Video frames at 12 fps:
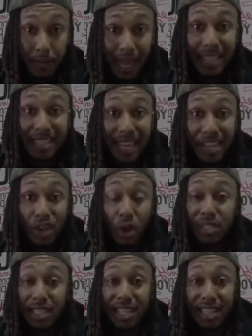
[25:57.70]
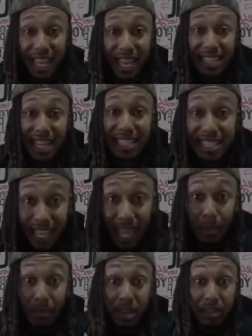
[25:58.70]
I said no to the things that
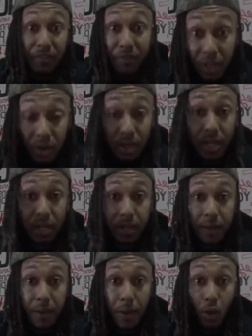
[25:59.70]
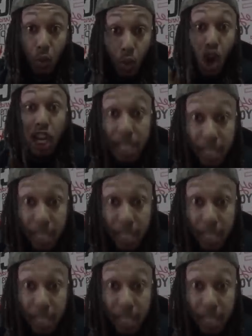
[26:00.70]
seemed good, feel good, were